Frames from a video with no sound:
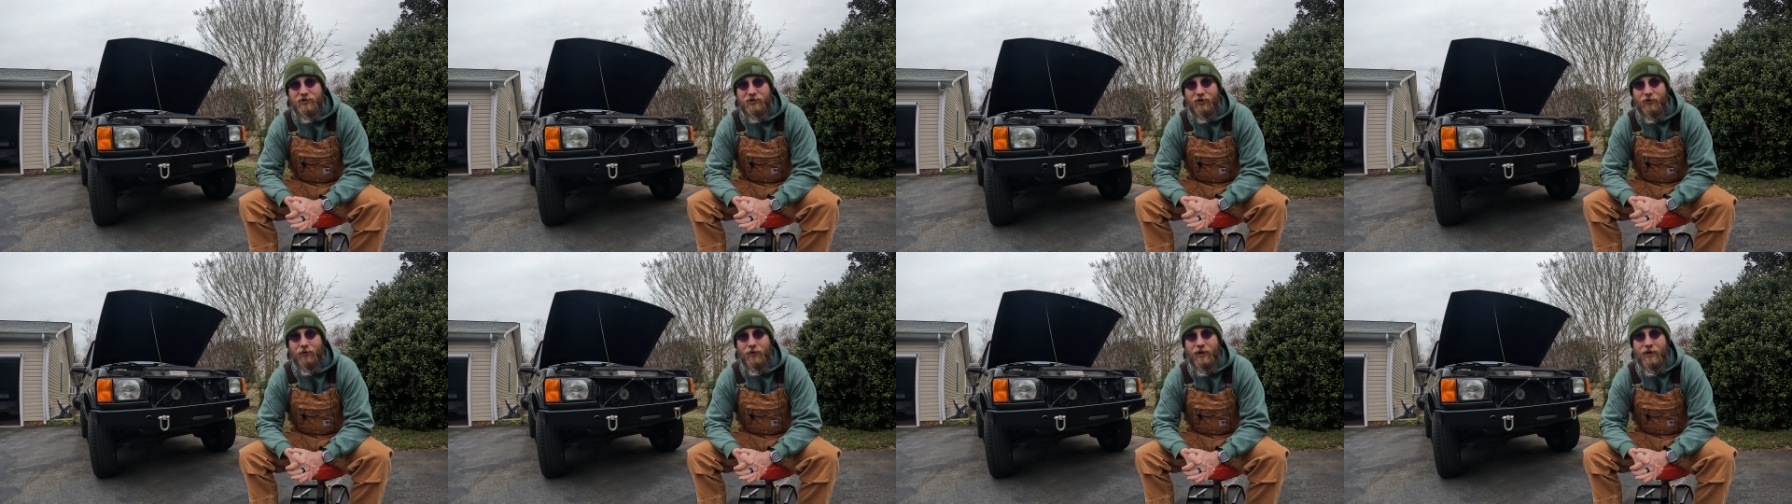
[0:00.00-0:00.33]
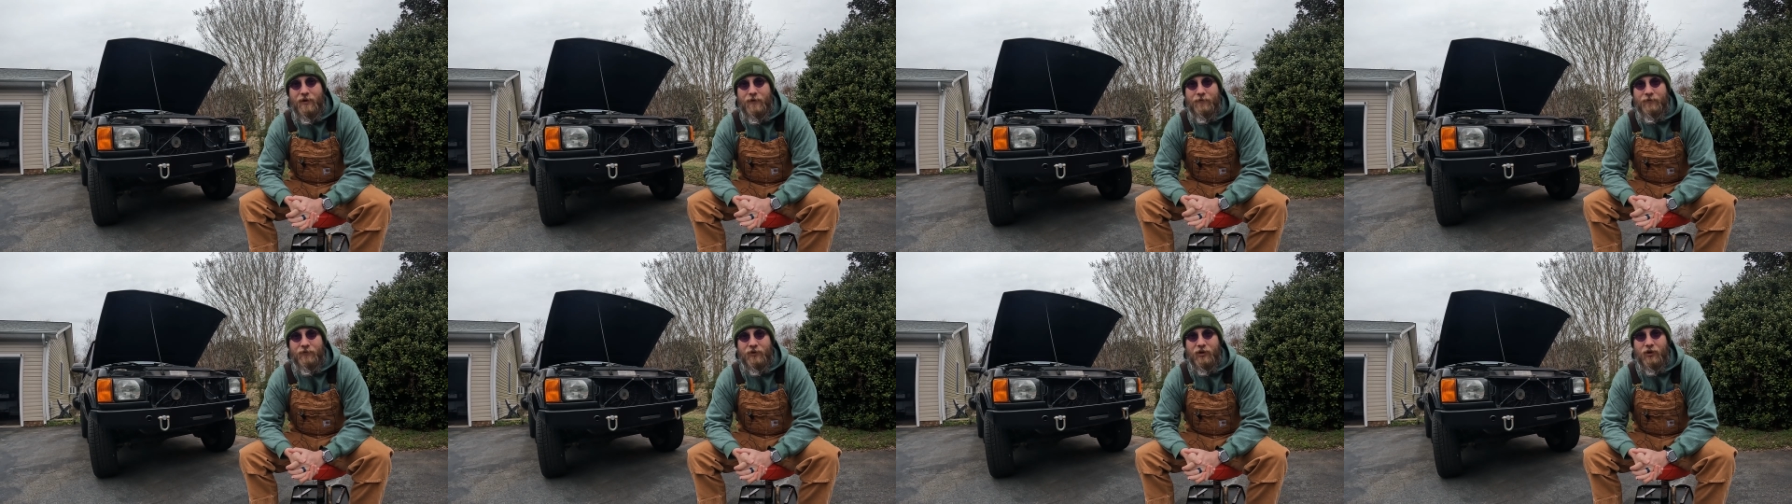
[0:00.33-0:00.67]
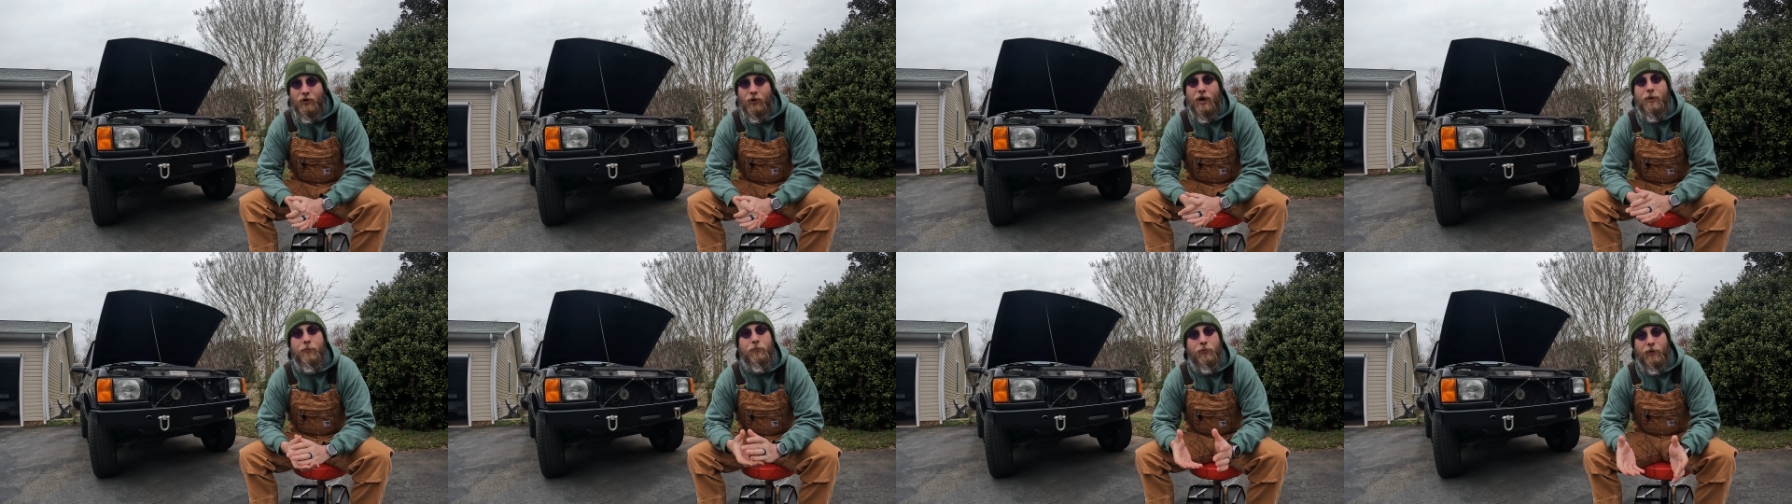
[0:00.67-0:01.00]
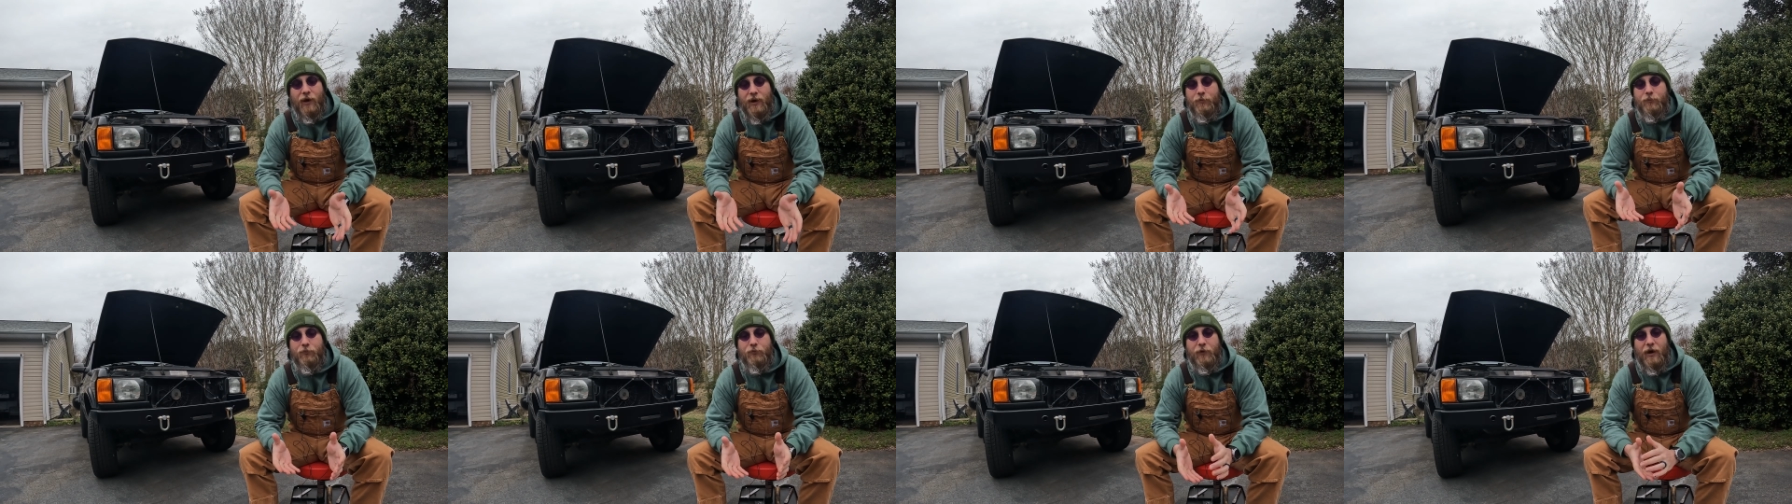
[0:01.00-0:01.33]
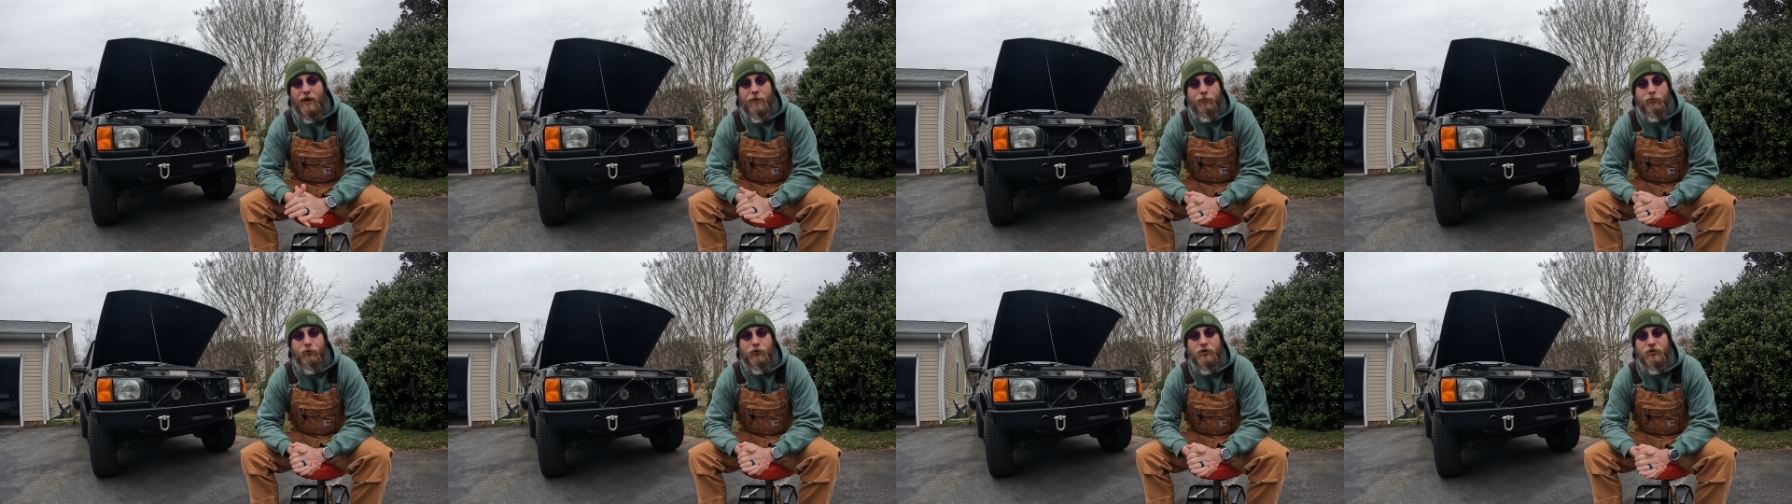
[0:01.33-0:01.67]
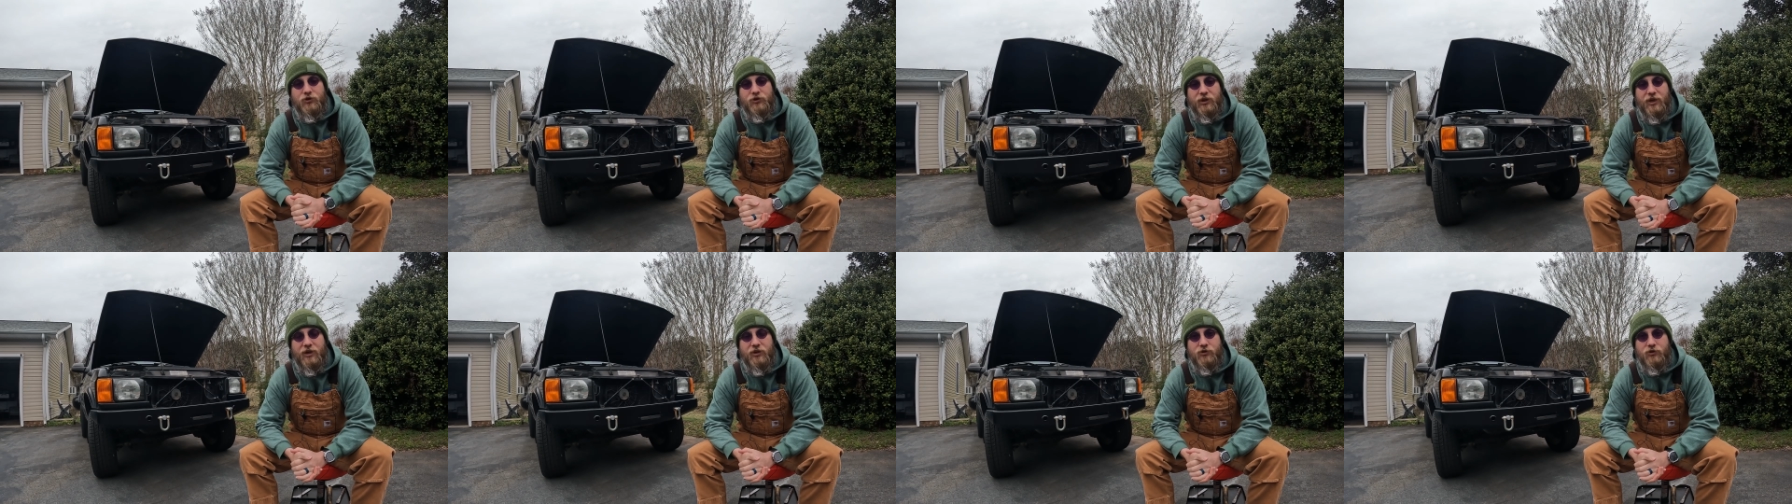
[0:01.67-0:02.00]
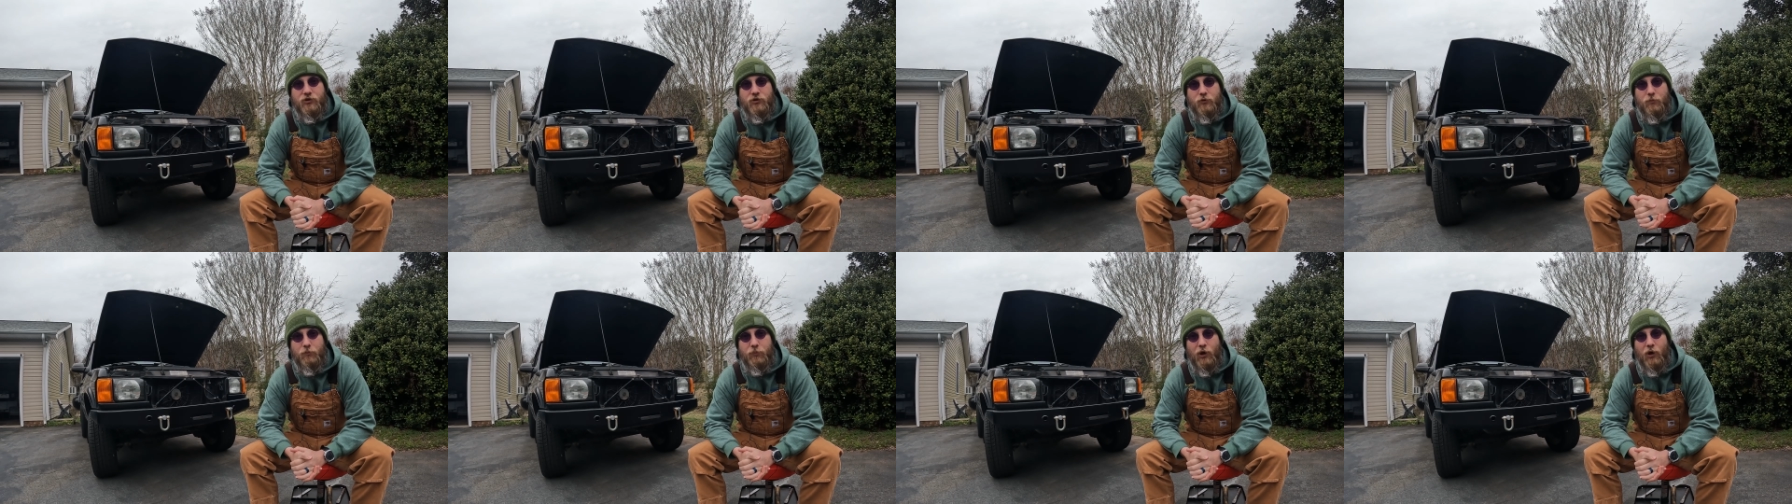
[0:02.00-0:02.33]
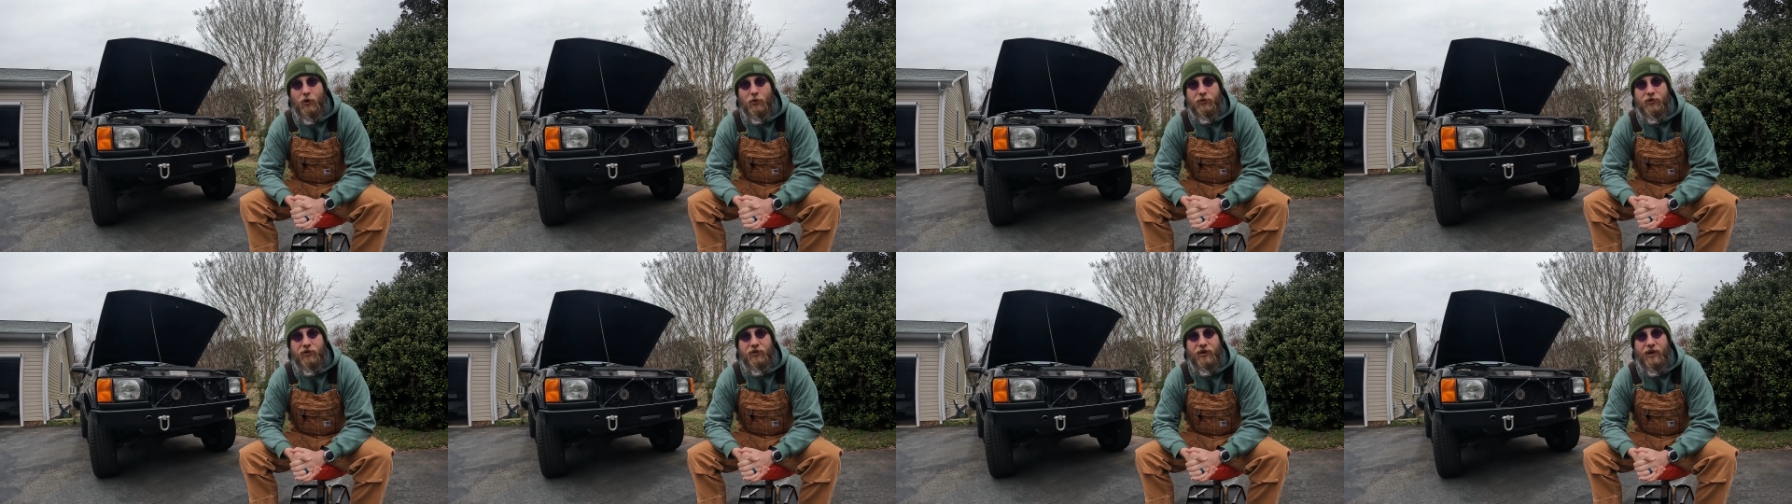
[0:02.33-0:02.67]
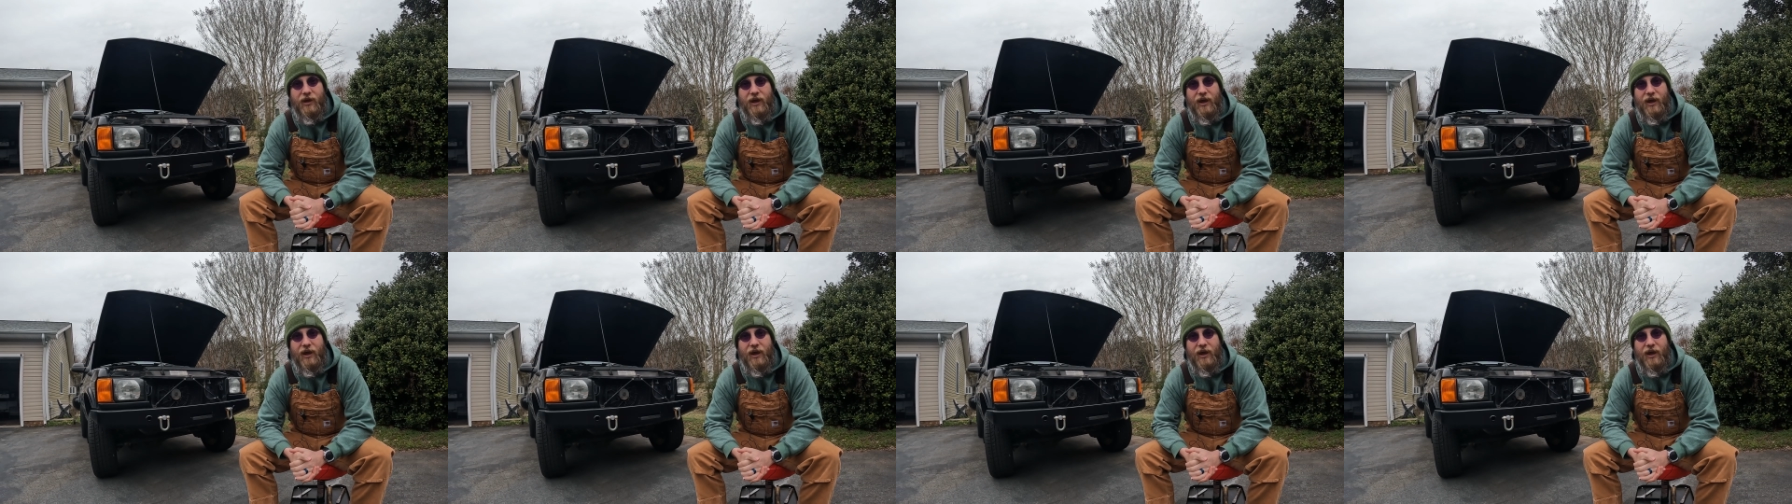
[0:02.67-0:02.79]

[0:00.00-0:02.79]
So, I appreciate you both.